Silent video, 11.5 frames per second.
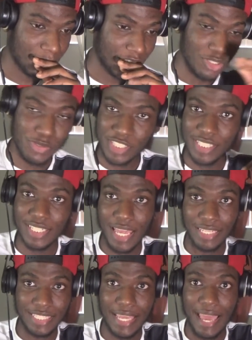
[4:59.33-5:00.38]
you see
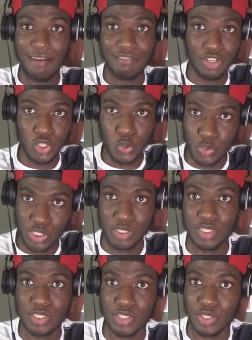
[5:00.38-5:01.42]
like the evolution
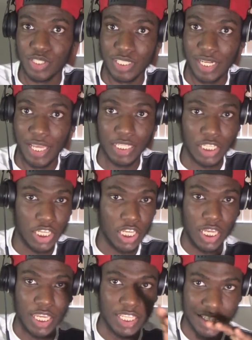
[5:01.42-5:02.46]
and such, like,
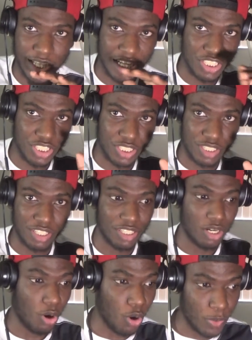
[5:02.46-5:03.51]
it's not just
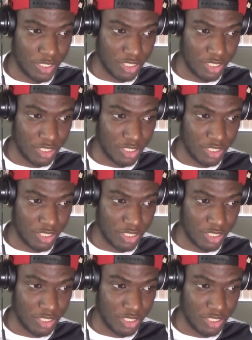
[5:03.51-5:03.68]
gonna always